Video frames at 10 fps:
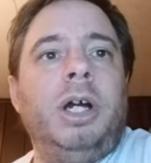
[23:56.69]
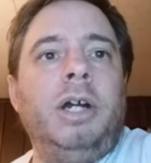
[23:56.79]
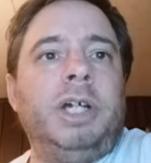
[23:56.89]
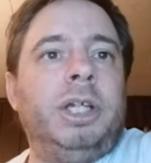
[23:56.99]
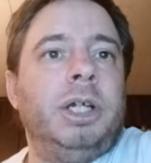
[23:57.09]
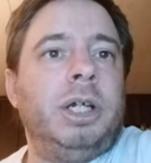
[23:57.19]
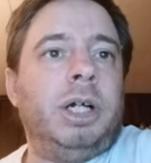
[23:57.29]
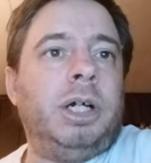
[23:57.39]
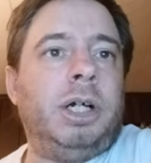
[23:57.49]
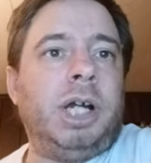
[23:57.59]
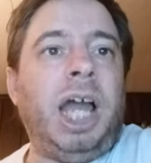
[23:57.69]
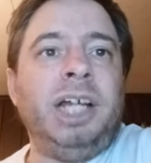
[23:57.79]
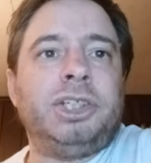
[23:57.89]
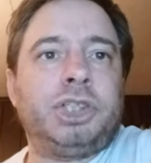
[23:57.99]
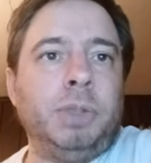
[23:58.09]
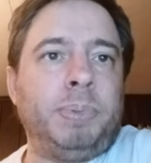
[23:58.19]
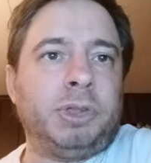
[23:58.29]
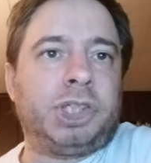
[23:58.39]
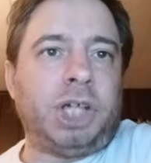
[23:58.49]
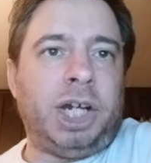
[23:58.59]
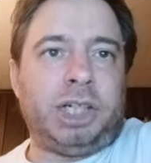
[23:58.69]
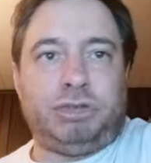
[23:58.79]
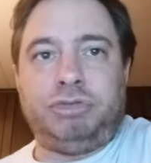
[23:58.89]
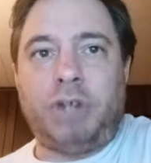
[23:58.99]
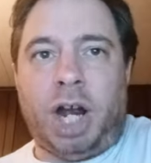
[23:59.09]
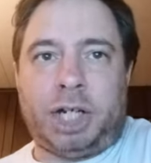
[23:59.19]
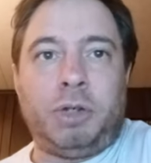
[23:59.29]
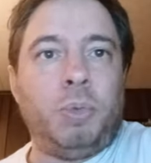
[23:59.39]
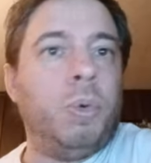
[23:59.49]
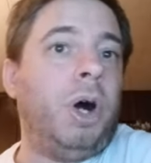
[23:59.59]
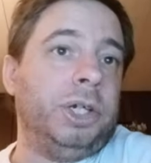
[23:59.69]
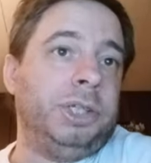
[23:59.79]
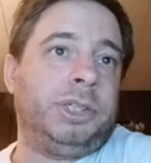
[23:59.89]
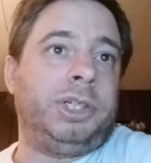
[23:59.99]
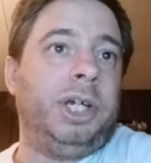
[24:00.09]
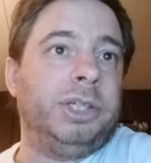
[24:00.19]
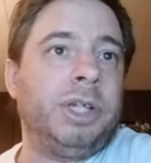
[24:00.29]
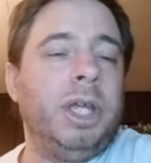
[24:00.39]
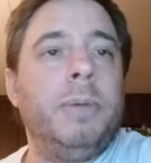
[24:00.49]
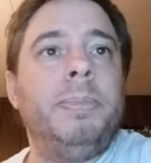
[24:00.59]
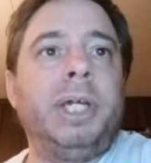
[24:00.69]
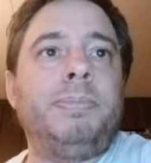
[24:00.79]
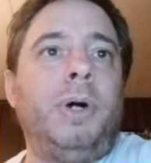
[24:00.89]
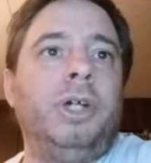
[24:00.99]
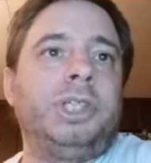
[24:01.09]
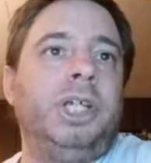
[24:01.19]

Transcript: All right, uh, at Supersonic Rock One says Mick Mars.